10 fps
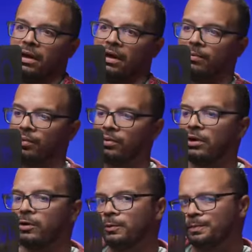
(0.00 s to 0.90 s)

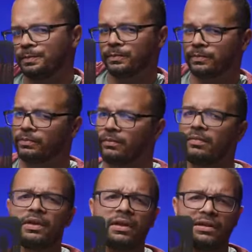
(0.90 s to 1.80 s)
Pro.
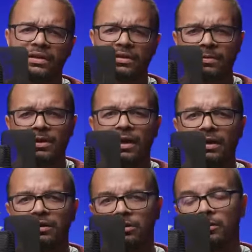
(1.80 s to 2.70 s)
Is it something that
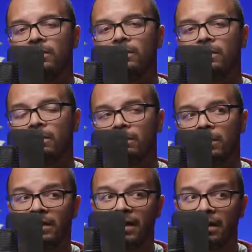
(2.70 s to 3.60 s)
you
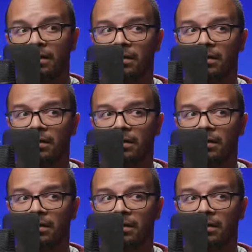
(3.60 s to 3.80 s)
would get?